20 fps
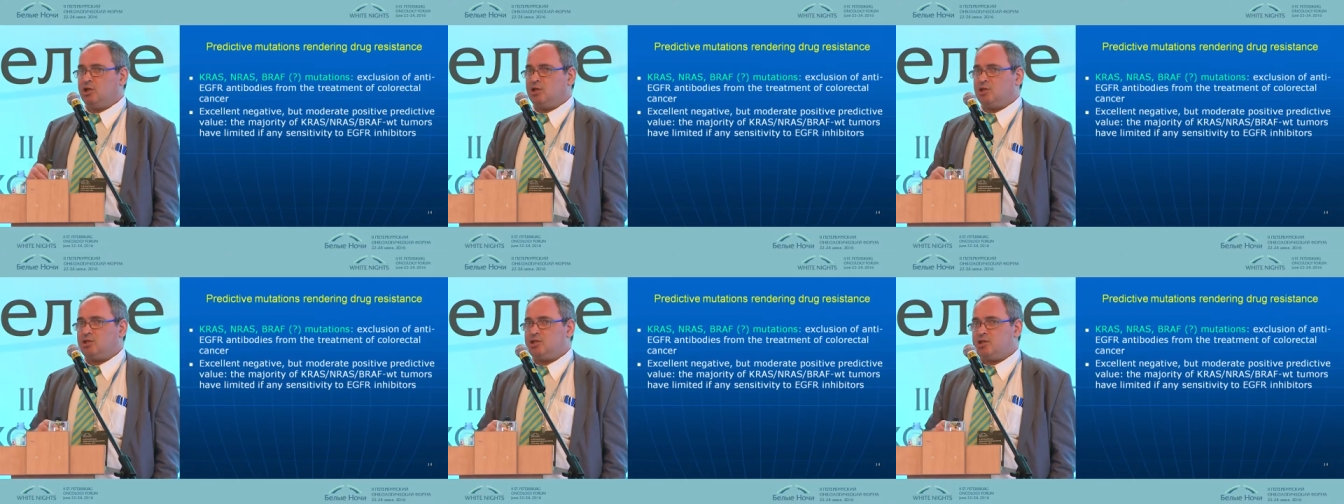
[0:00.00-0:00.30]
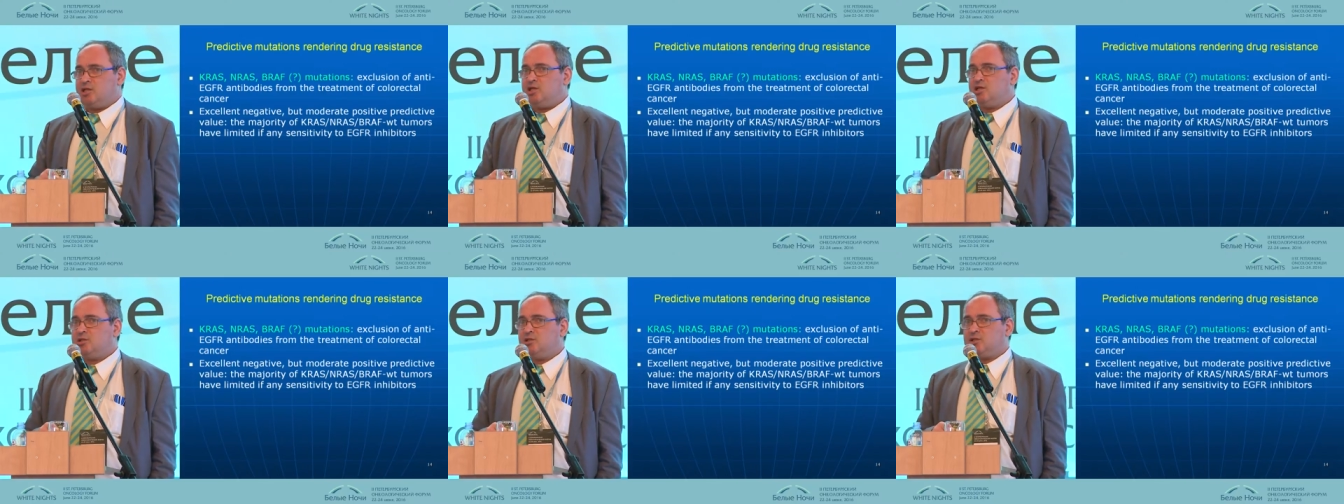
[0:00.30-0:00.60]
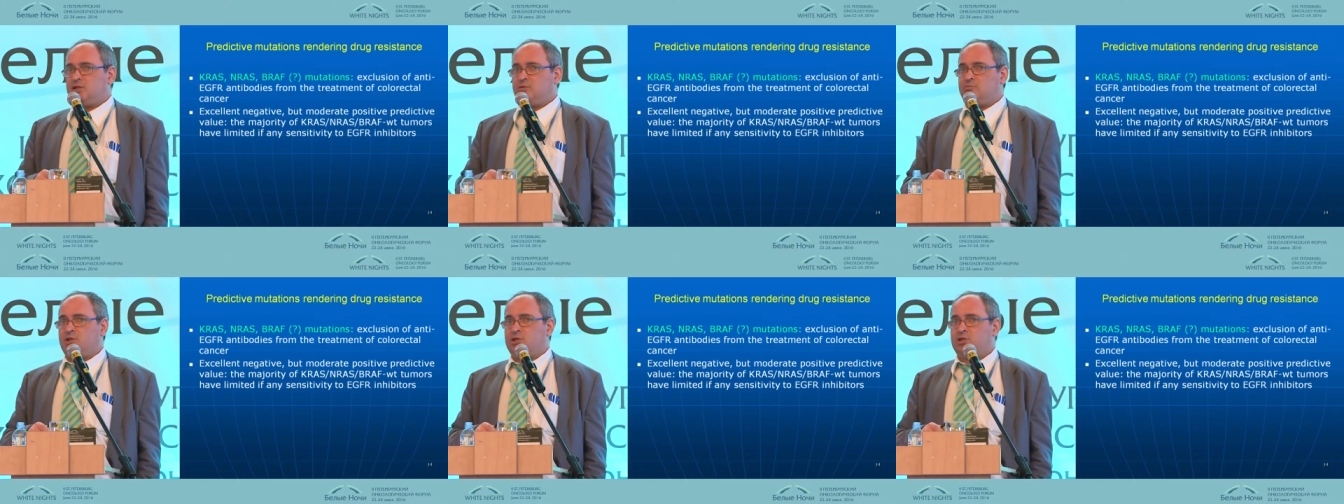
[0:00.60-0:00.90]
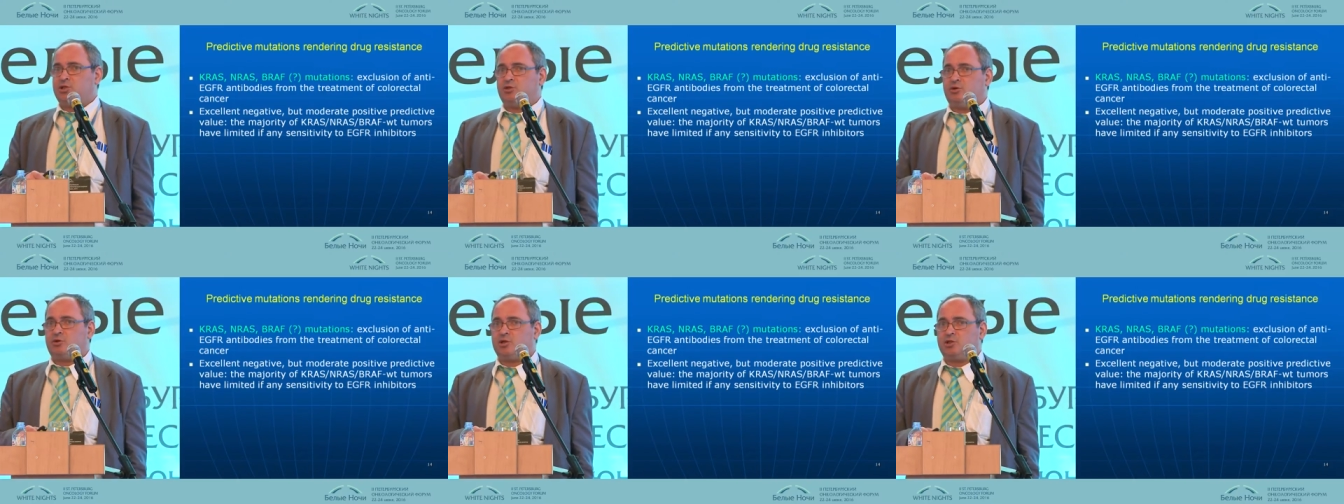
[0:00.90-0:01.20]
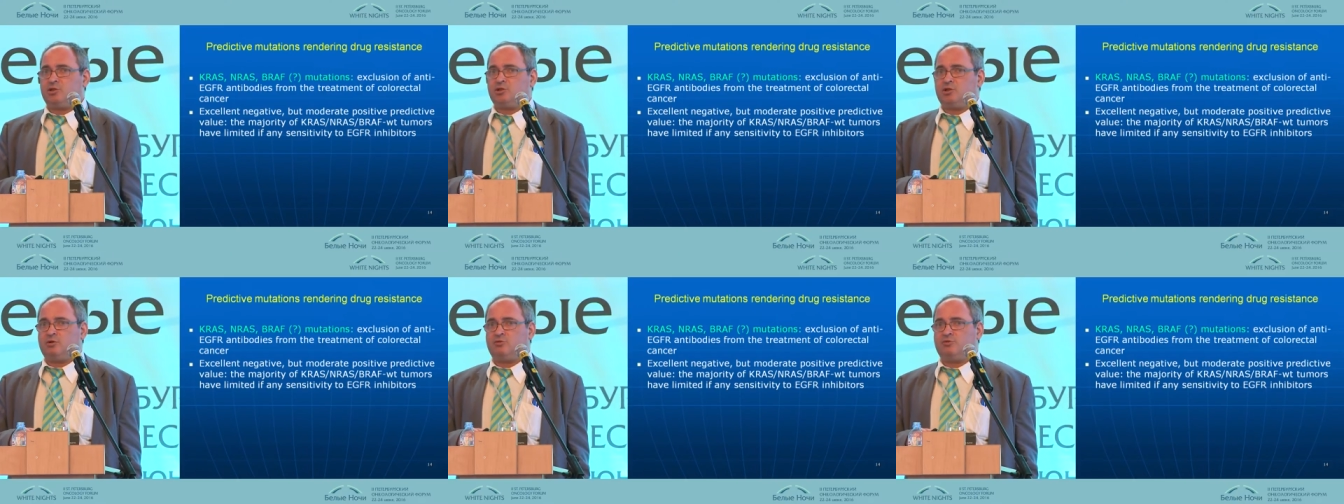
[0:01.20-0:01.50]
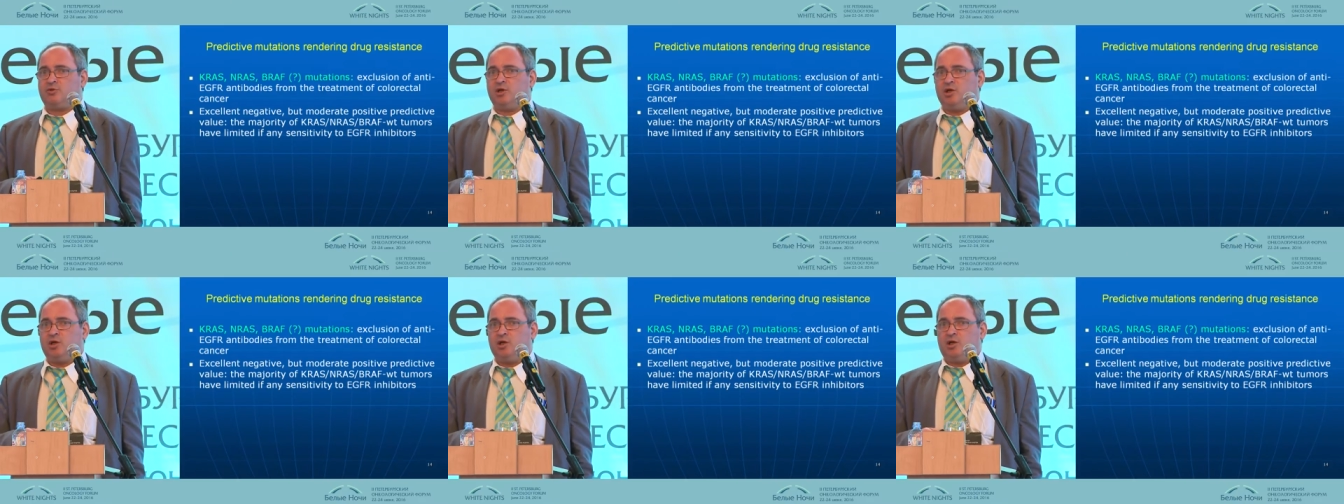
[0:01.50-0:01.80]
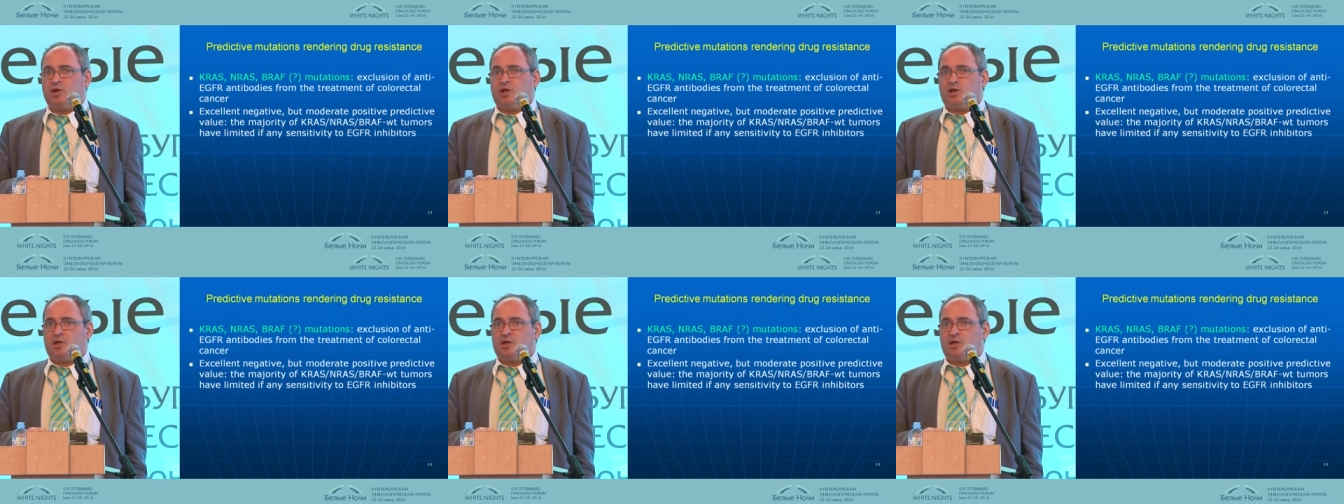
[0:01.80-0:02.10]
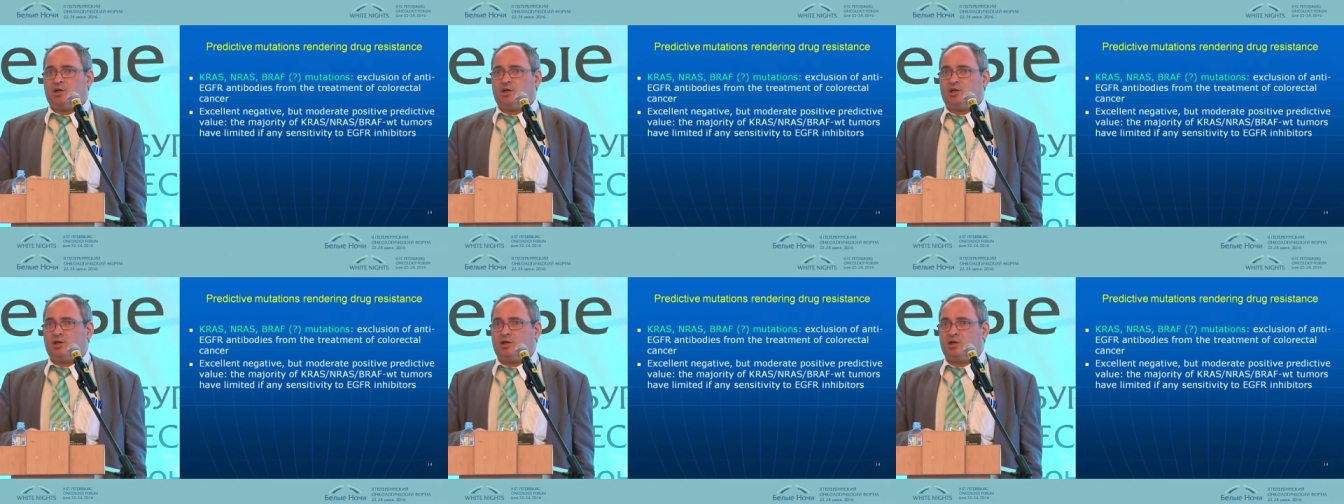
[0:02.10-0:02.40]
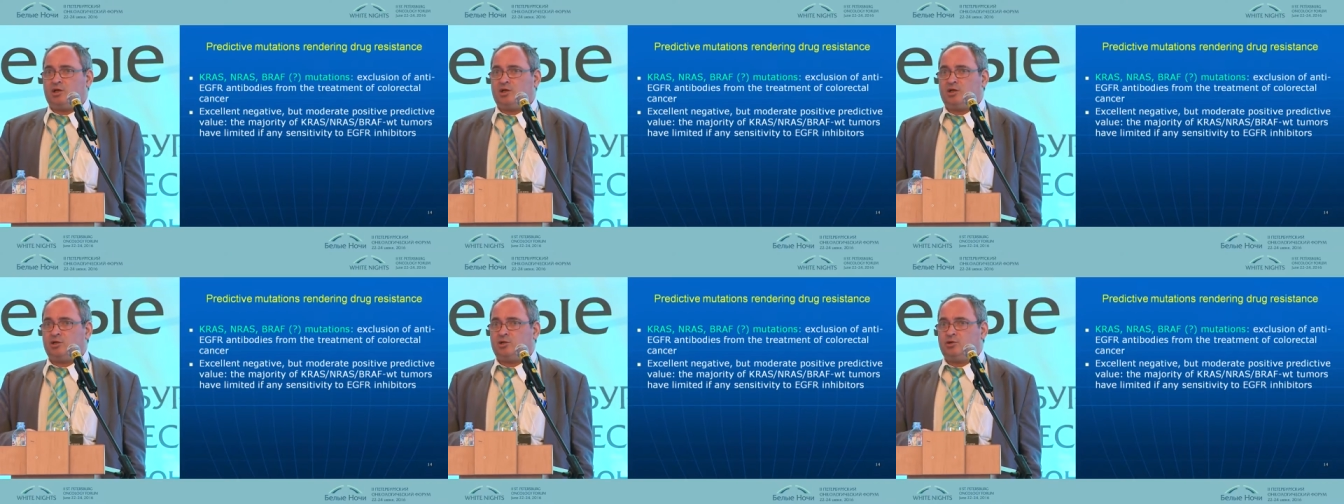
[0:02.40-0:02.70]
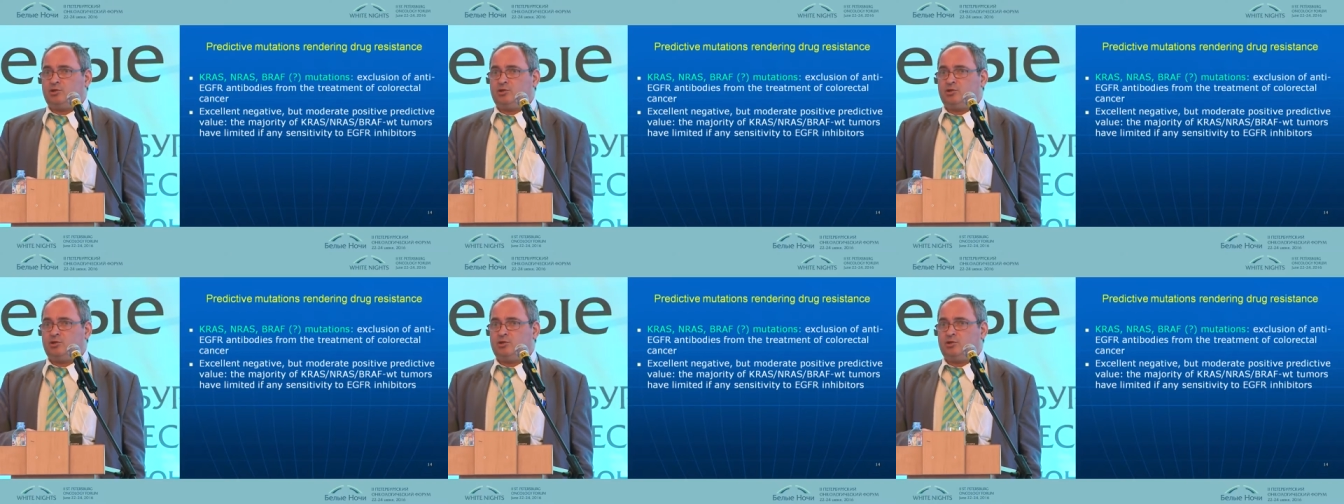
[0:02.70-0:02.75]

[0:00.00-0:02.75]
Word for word: still the majority of uh,